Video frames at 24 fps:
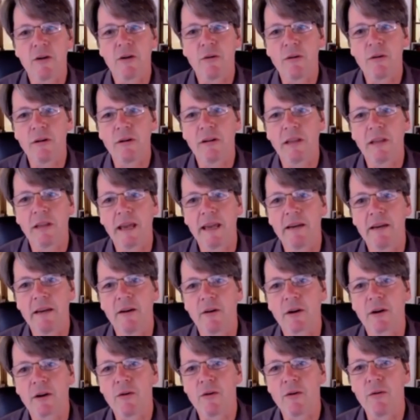correlate
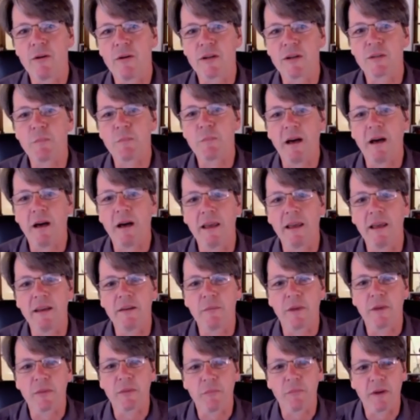or
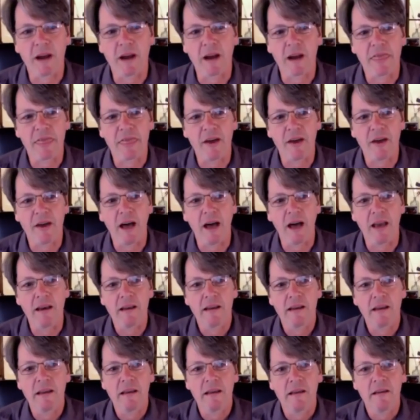correspond with what I
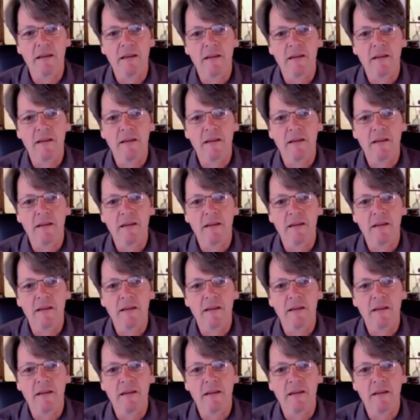thought